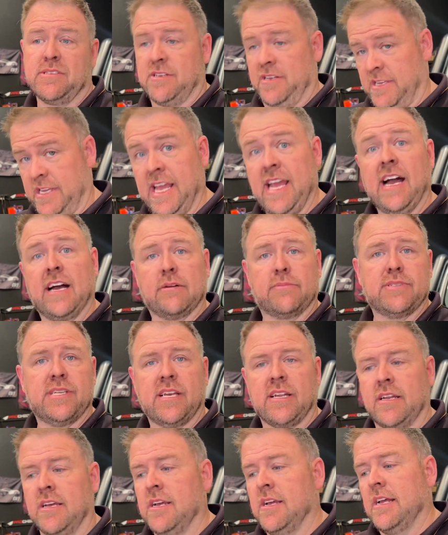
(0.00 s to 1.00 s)
on it? Yeah,
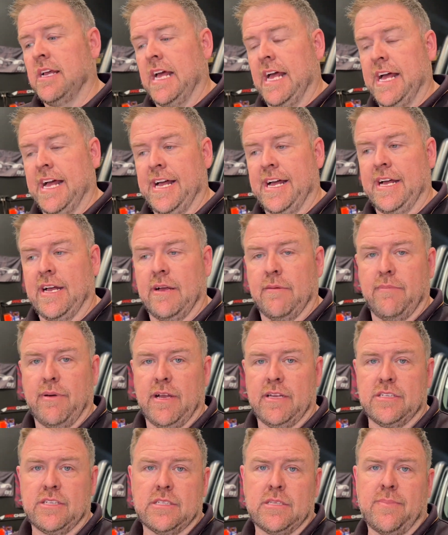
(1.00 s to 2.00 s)
100%.
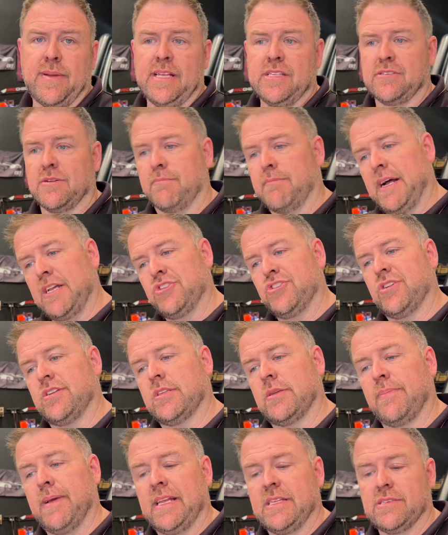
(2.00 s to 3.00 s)
But it just depends on
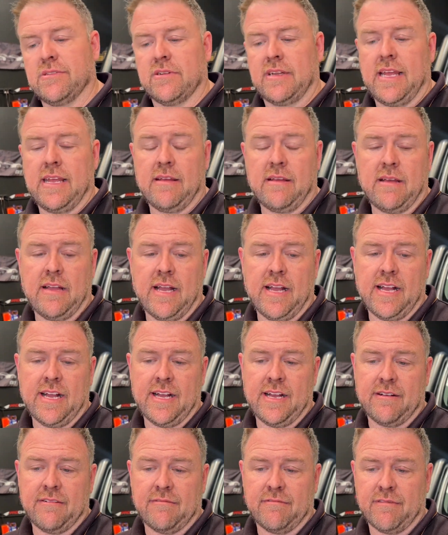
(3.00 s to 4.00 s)
budget, depends on
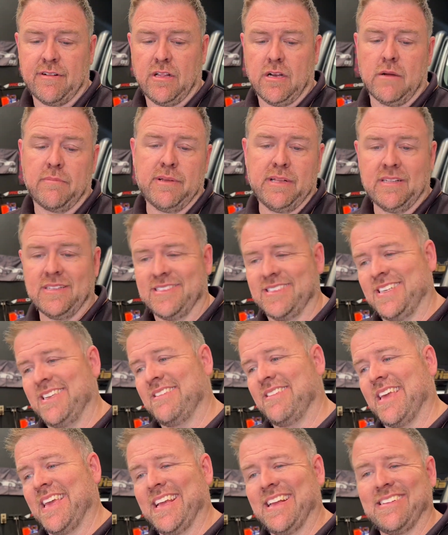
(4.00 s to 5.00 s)
reliability
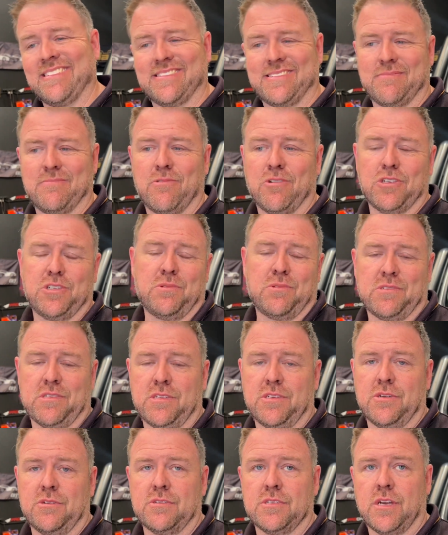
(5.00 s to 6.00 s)
things and what she wants
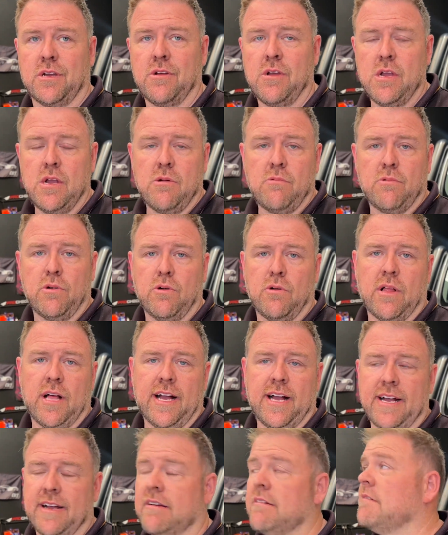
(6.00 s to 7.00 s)
to do. So we'll
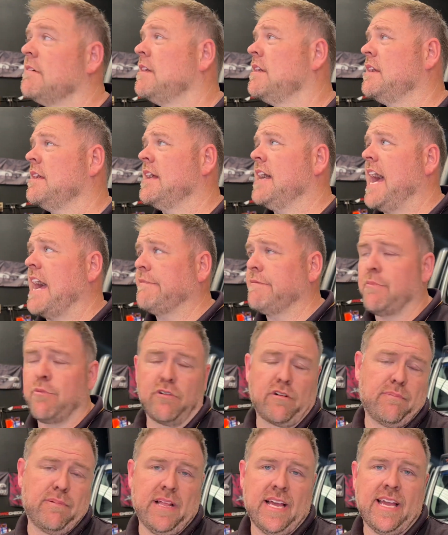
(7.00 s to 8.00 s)
have a bit
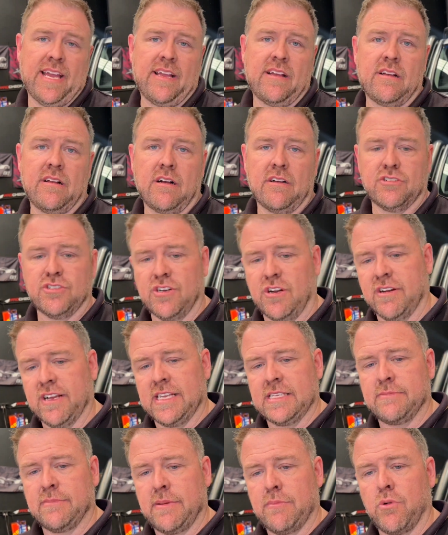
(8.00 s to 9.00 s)
more of a play. I'll try and
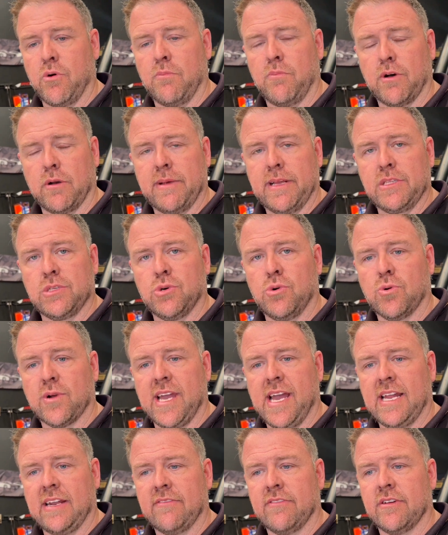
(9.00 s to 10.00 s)
get some bit more bottom end
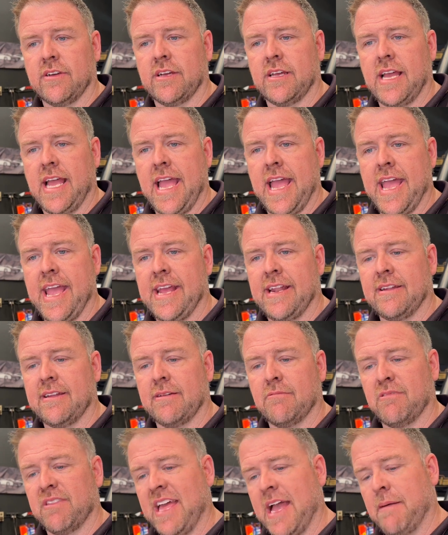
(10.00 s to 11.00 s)
torque out of it, and
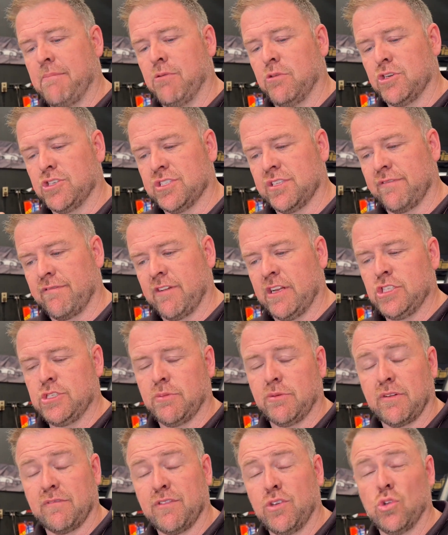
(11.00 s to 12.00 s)
without pushing the
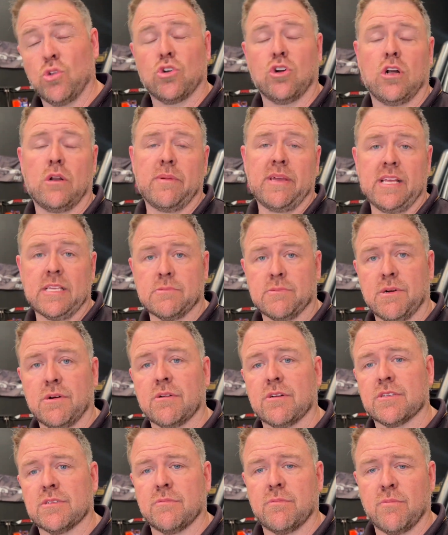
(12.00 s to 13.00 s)
friendship on fuel economy as well,
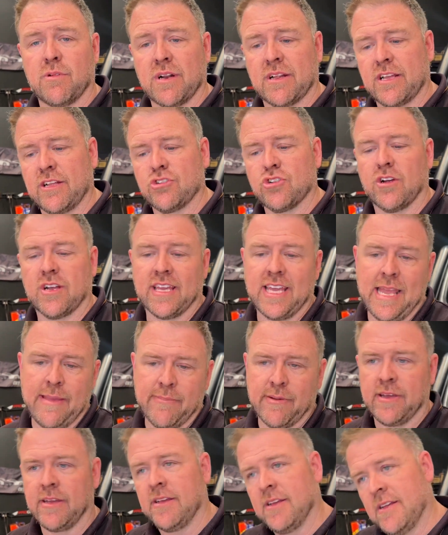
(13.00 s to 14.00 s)
because I want to try and keep it